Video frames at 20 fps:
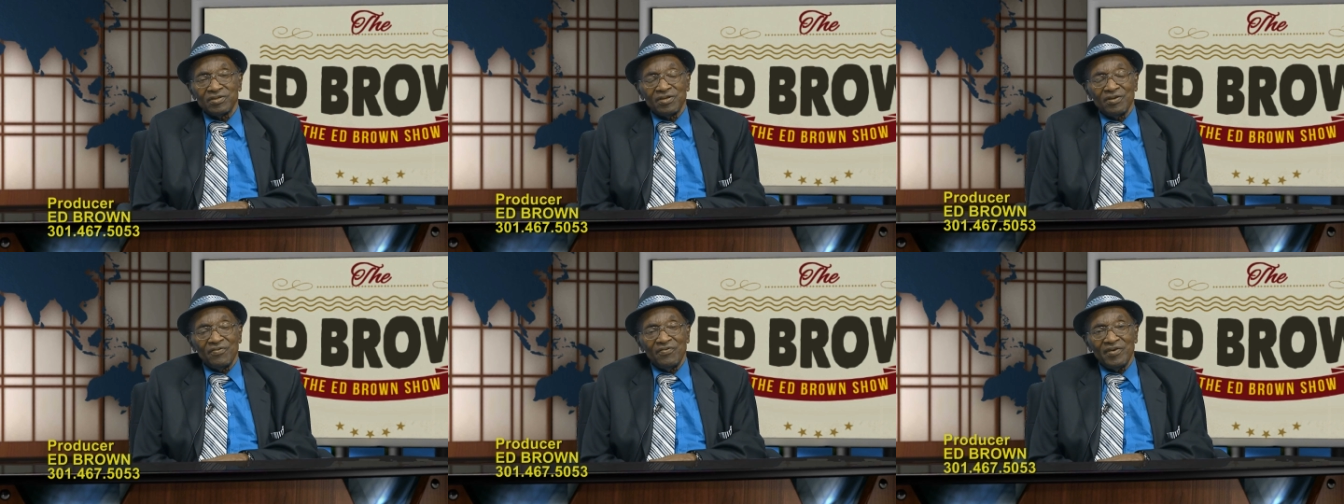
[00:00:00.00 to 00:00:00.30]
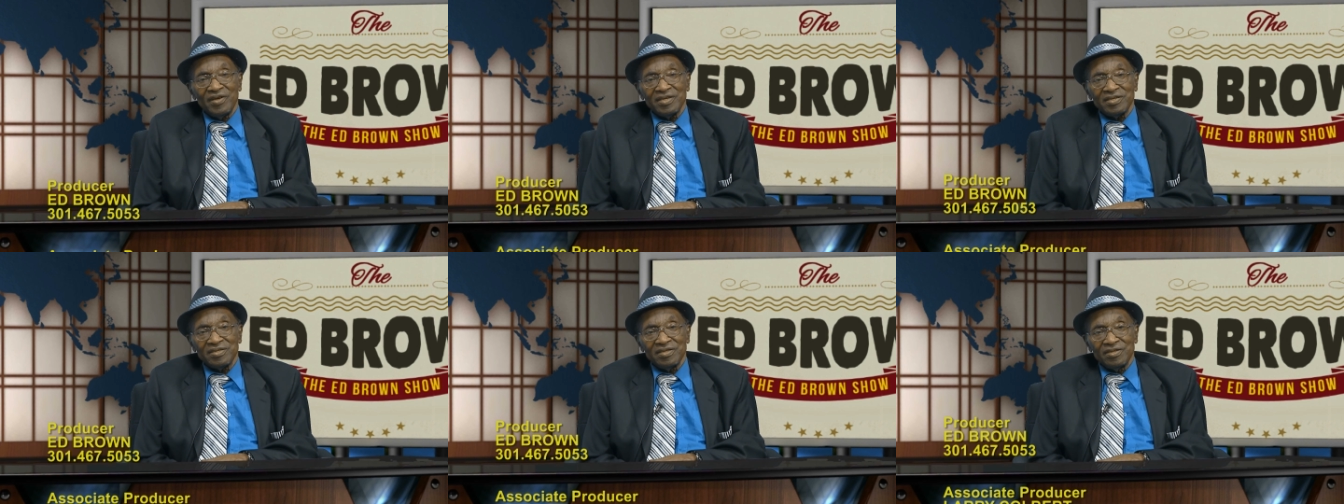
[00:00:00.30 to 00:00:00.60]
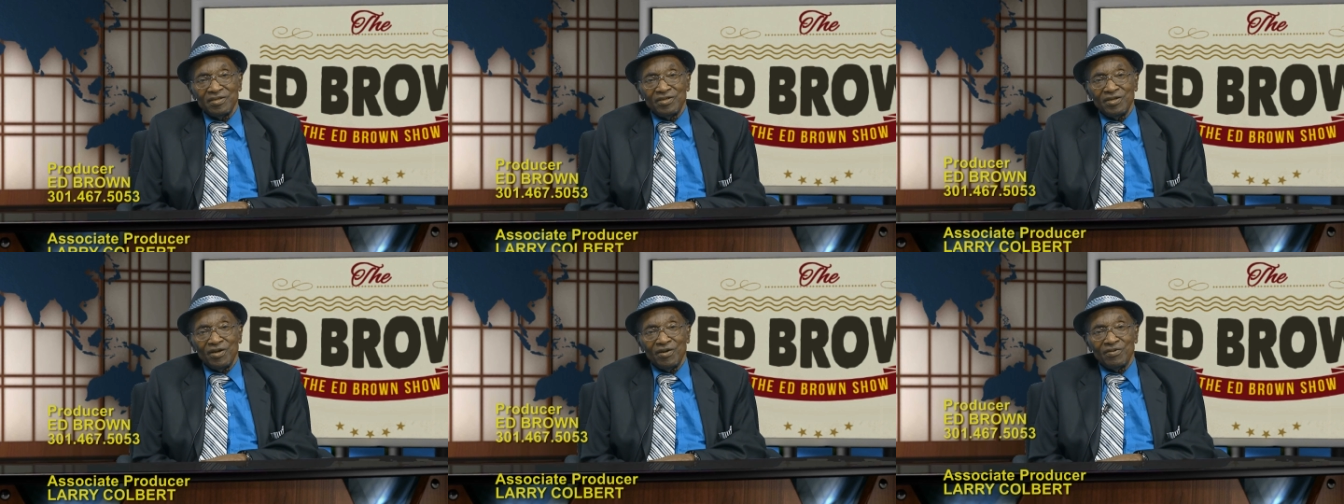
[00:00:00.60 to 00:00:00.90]
Sylvester
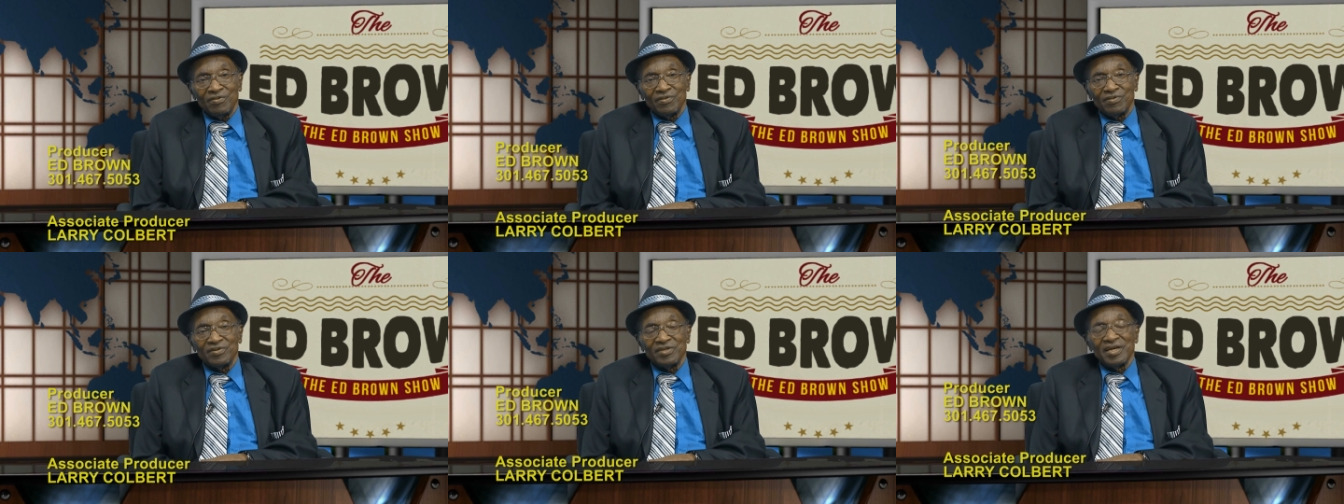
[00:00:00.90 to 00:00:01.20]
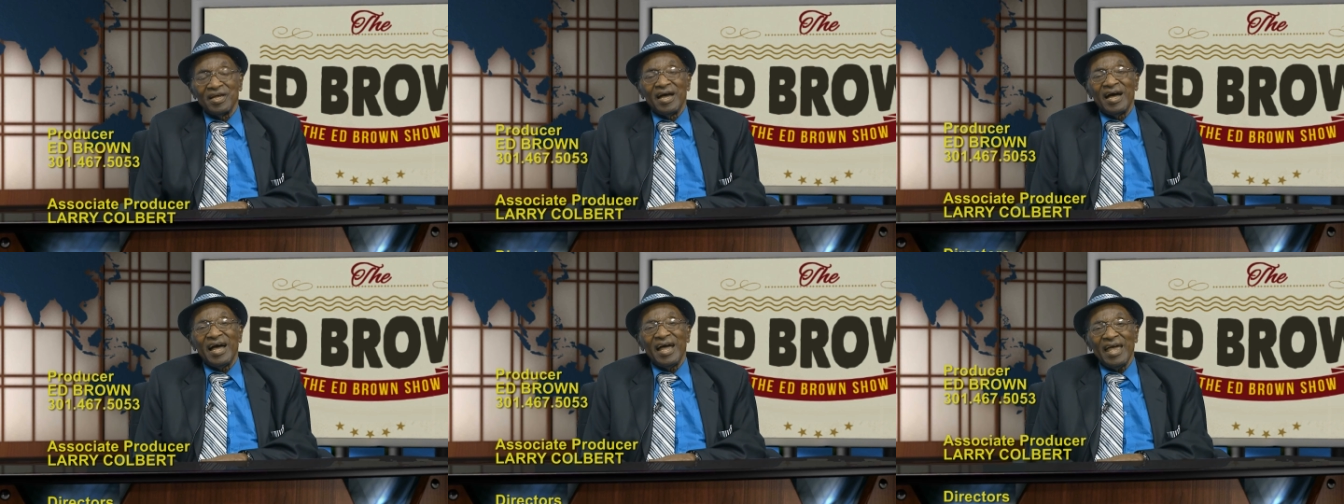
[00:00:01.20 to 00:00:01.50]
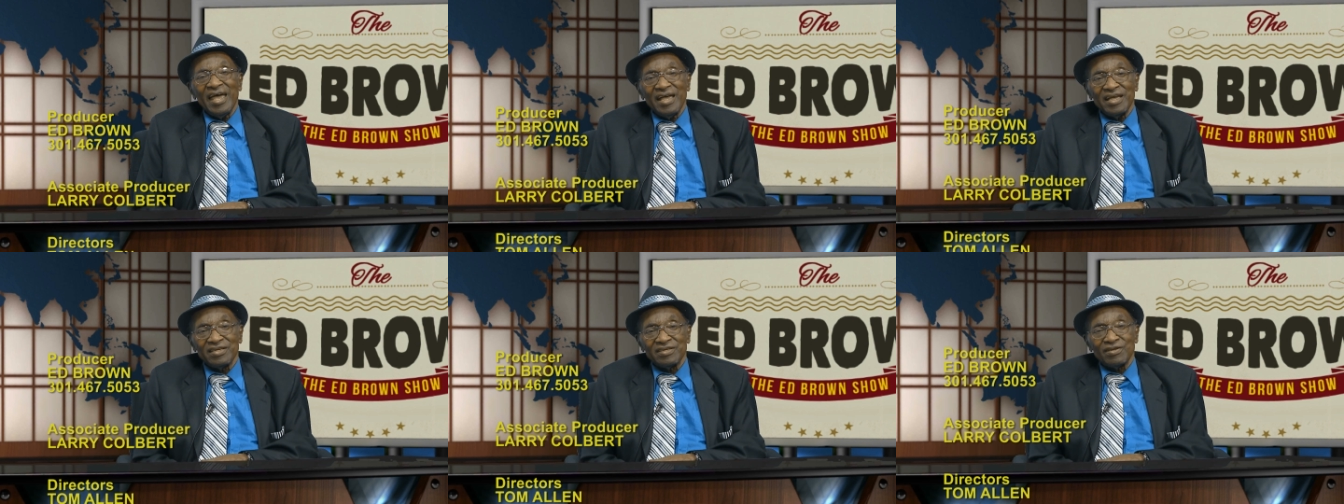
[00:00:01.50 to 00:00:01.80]
Jones
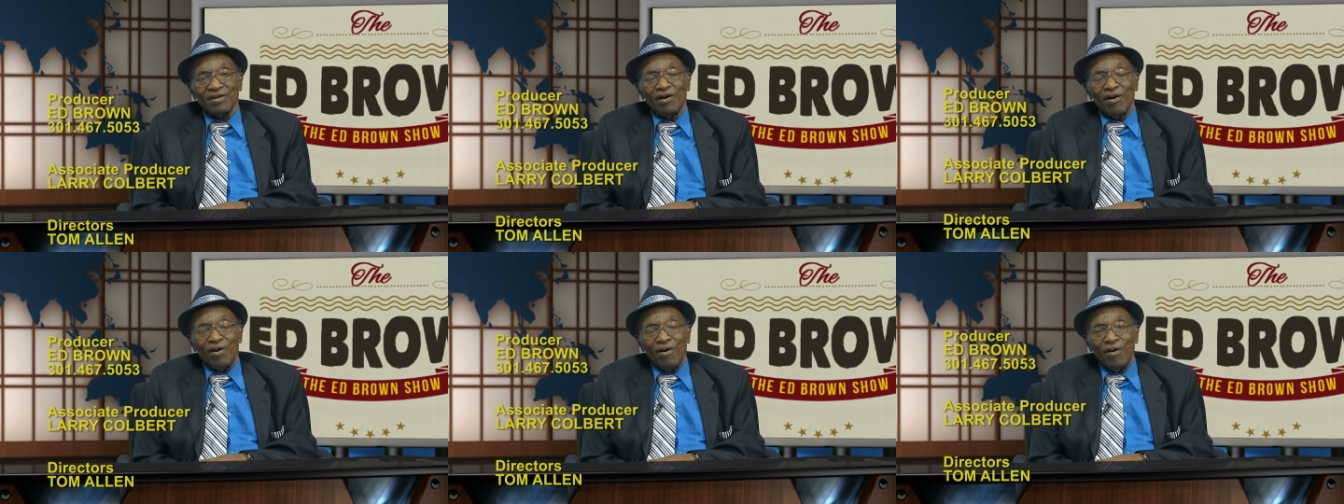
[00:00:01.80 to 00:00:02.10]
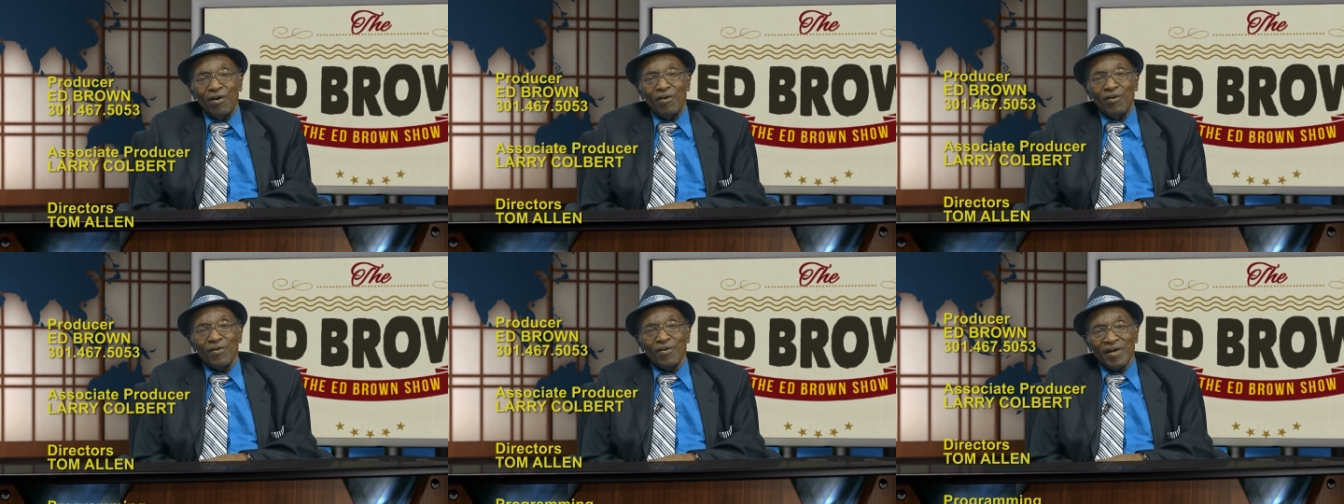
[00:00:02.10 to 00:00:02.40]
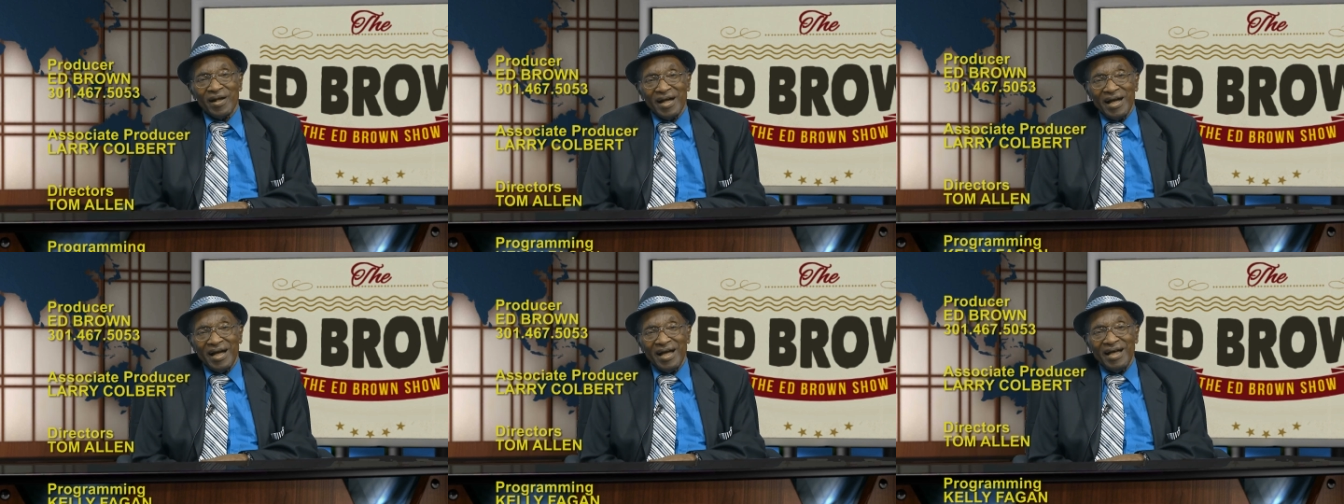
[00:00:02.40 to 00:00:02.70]
has all
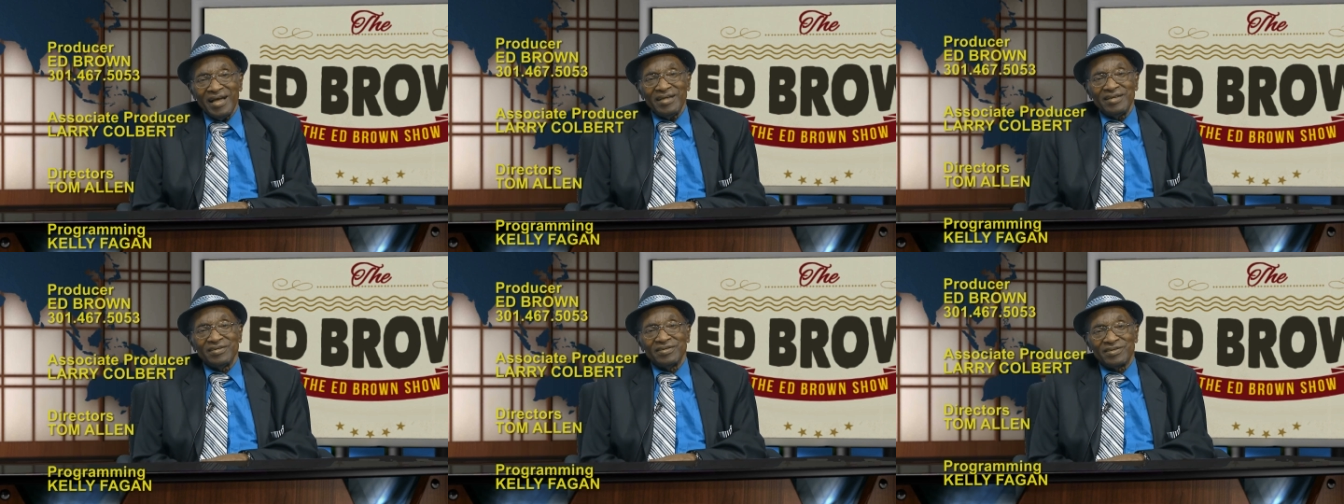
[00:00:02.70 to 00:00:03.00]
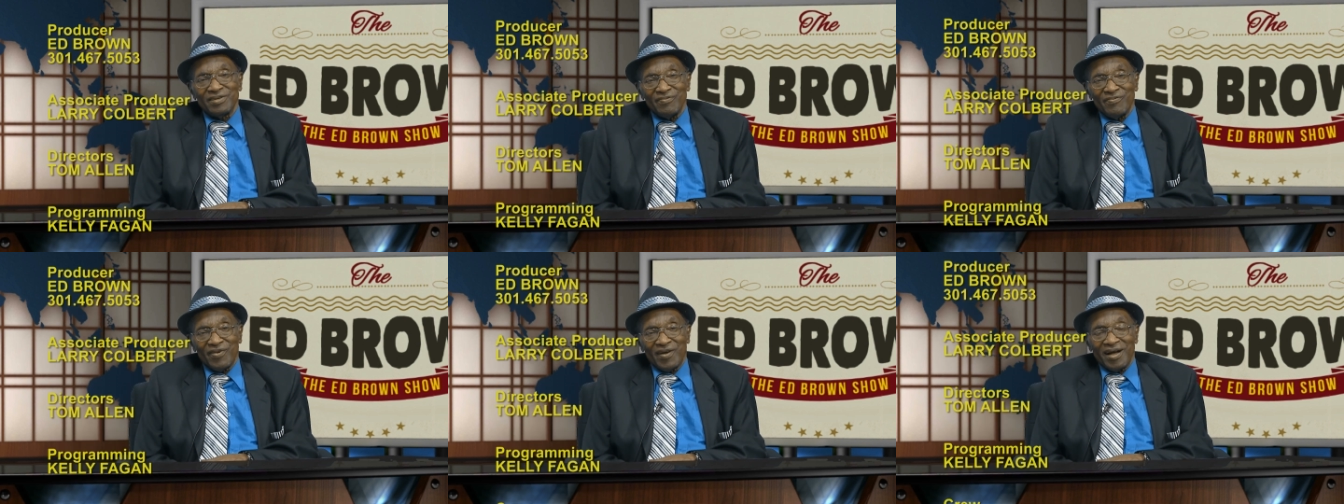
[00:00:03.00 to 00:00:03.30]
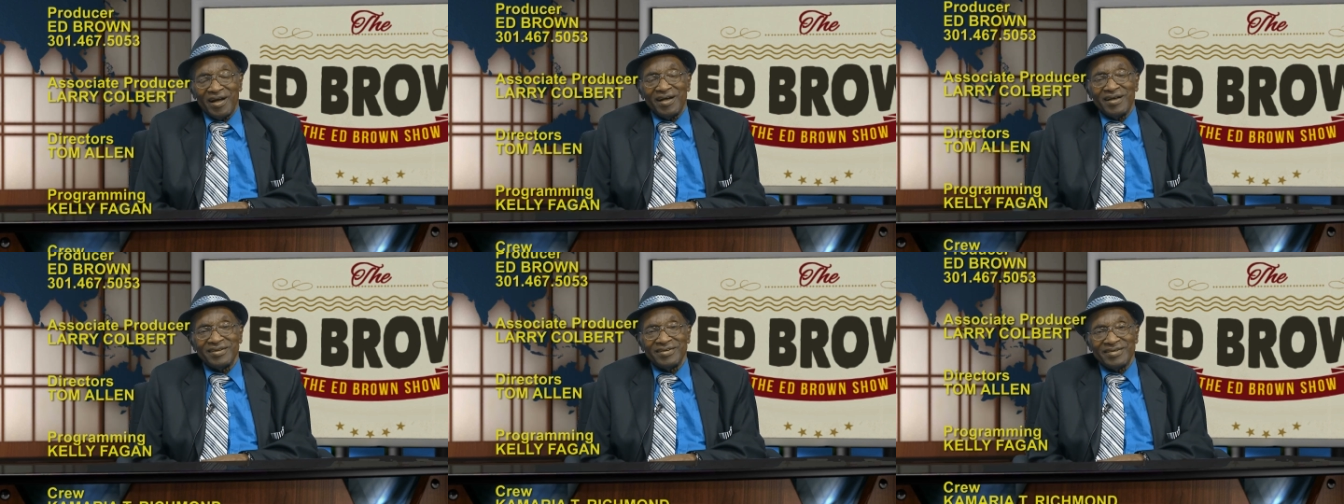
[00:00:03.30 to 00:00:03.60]
kinds of
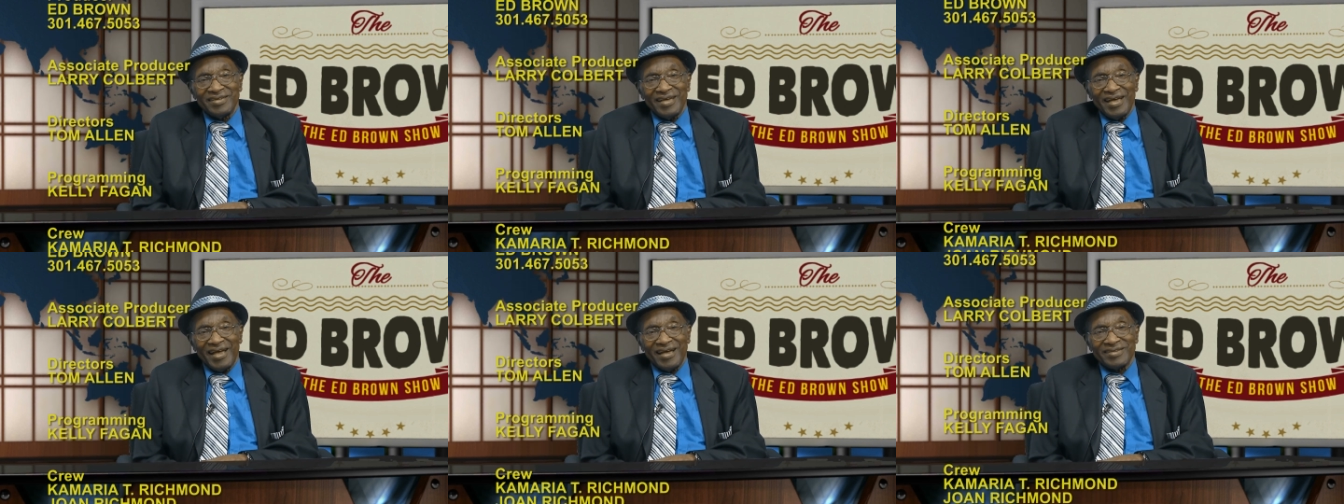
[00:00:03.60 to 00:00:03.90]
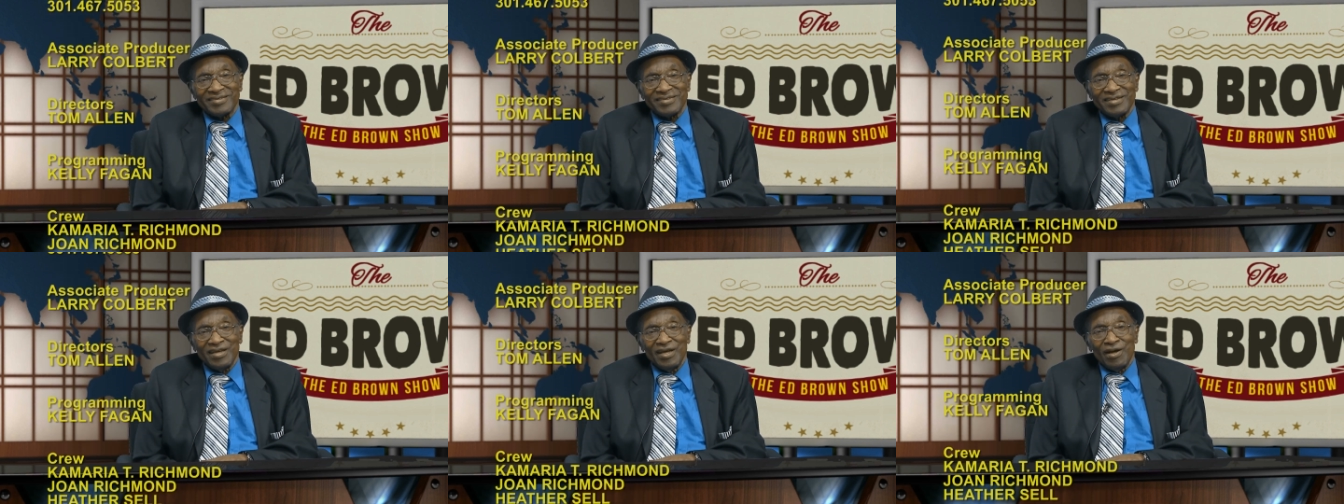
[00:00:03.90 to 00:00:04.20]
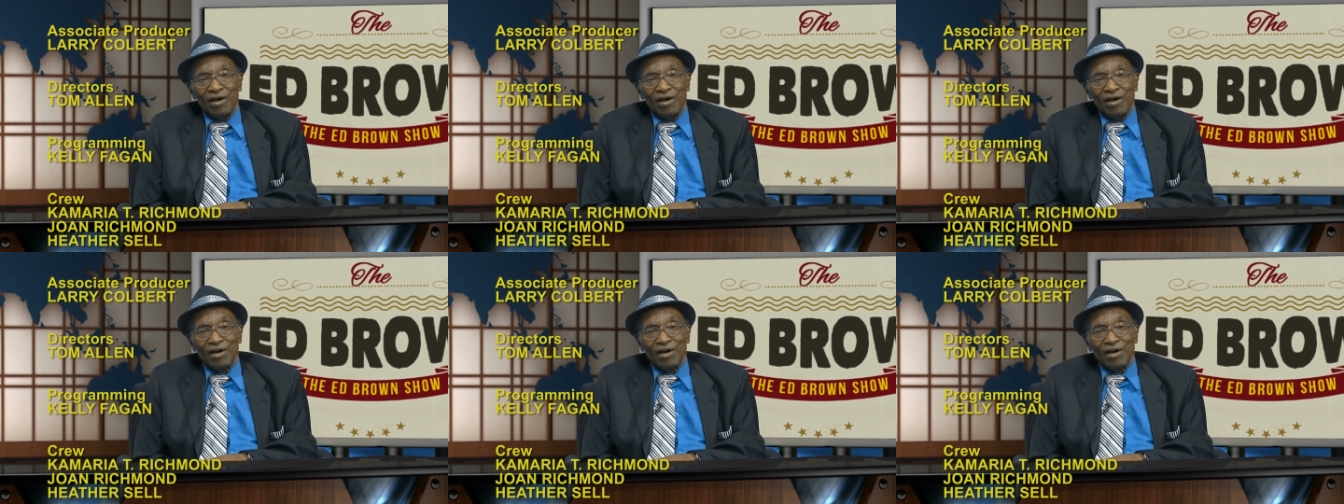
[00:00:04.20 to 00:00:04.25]
contacts.